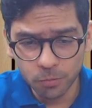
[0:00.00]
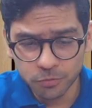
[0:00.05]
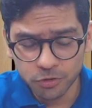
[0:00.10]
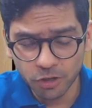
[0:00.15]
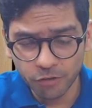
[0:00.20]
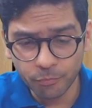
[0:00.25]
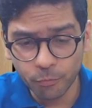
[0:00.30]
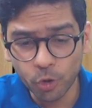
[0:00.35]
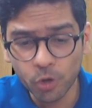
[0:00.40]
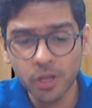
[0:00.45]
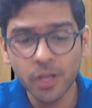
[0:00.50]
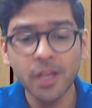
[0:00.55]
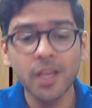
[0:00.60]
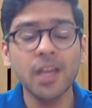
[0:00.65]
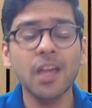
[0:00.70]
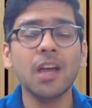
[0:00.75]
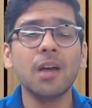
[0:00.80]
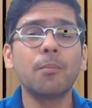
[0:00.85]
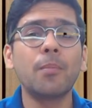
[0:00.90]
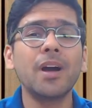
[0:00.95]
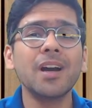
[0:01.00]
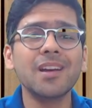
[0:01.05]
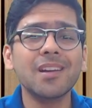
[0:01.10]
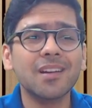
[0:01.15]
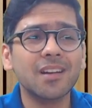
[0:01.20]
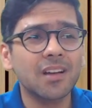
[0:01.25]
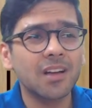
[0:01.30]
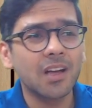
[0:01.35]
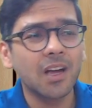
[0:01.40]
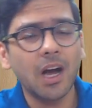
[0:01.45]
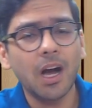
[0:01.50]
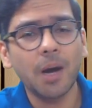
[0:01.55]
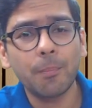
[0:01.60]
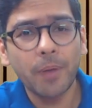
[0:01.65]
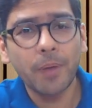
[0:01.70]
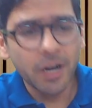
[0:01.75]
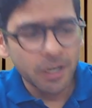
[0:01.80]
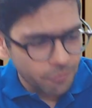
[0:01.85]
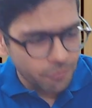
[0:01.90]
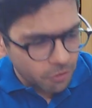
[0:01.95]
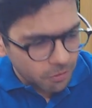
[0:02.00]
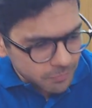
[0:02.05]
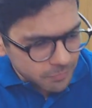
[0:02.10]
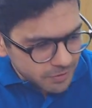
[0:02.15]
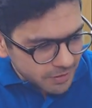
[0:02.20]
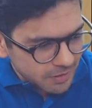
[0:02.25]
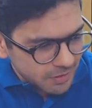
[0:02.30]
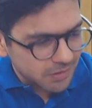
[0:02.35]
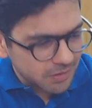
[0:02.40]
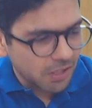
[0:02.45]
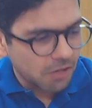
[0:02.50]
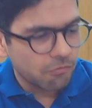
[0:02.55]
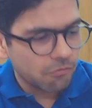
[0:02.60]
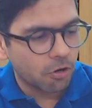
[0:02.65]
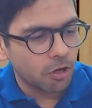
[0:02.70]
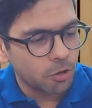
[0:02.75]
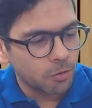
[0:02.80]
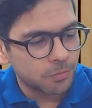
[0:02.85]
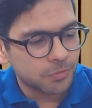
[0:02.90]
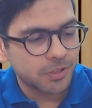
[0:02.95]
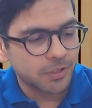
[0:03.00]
of book, but apart from these 3 volumes,